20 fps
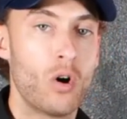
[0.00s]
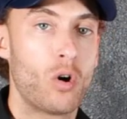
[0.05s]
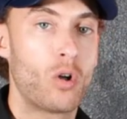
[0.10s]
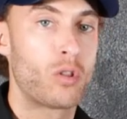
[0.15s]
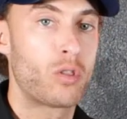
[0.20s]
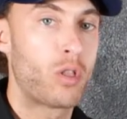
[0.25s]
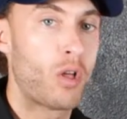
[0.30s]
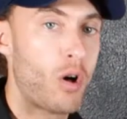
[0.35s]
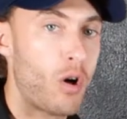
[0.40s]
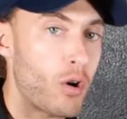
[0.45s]

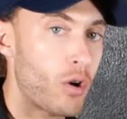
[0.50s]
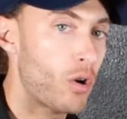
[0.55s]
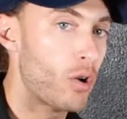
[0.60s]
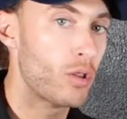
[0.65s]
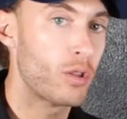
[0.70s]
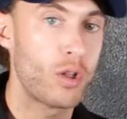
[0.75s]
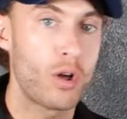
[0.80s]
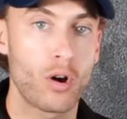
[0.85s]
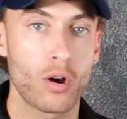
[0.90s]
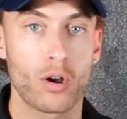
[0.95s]

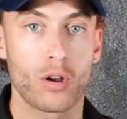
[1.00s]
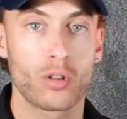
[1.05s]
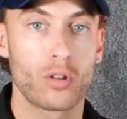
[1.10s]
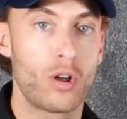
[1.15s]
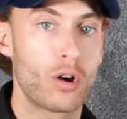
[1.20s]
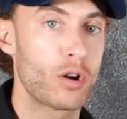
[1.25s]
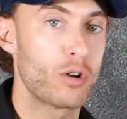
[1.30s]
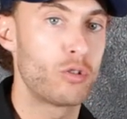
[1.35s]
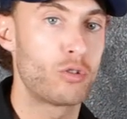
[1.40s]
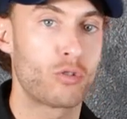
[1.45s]
longer, longer,
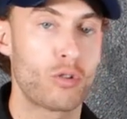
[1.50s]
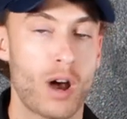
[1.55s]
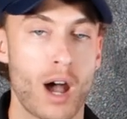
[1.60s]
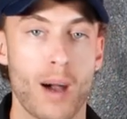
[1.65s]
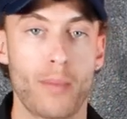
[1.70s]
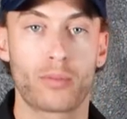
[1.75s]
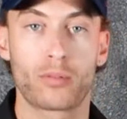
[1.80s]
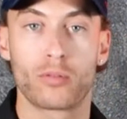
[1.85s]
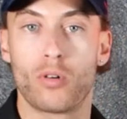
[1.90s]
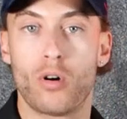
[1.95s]
longer
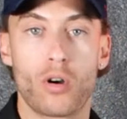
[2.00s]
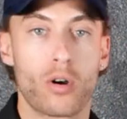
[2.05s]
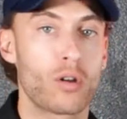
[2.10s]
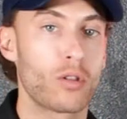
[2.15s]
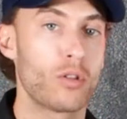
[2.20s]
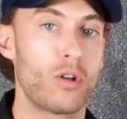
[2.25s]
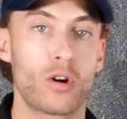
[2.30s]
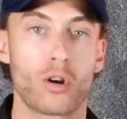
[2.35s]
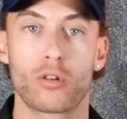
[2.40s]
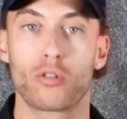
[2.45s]
drops, longer,
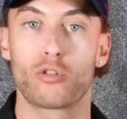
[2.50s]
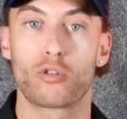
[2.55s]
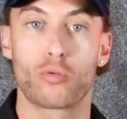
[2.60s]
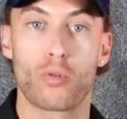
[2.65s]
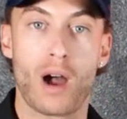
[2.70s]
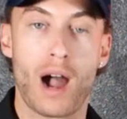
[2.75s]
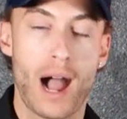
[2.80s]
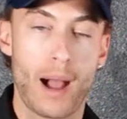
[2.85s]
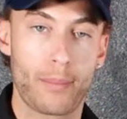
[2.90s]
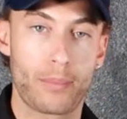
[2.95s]
longer
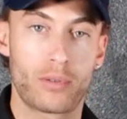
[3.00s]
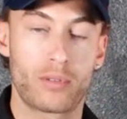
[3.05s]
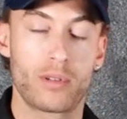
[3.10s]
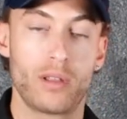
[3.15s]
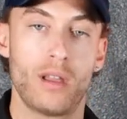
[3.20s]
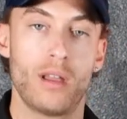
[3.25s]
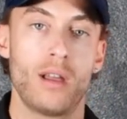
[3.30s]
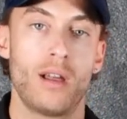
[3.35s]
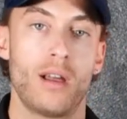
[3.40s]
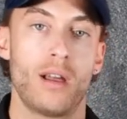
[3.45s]
drops.
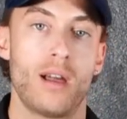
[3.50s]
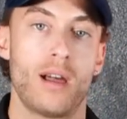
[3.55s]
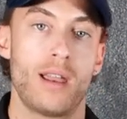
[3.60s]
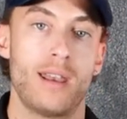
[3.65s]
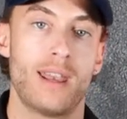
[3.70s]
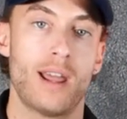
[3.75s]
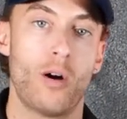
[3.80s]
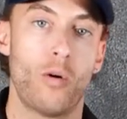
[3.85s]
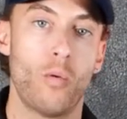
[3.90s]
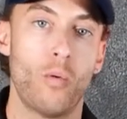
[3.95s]

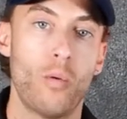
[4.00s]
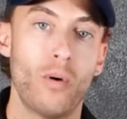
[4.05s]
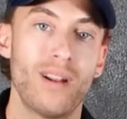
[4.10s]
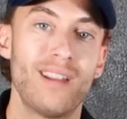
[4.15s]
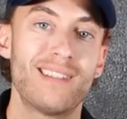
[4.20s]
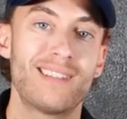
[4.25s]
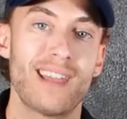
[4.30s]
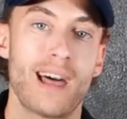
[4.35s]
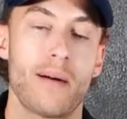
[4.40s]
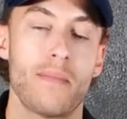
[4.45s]
Now, what
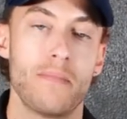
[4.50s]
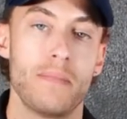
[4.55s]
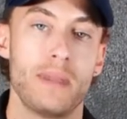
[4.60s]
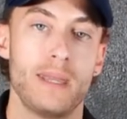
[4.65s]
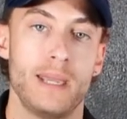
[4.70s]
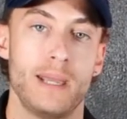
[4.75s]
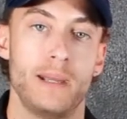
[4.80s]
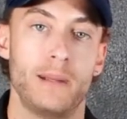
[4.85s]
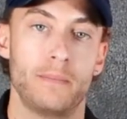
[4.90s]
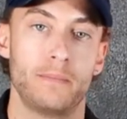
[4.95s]
does that
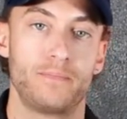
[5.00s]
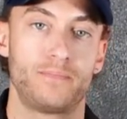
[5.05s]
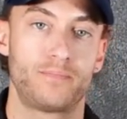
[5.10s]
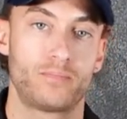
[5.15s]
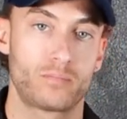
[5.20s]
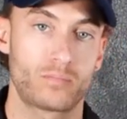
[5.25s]
mean?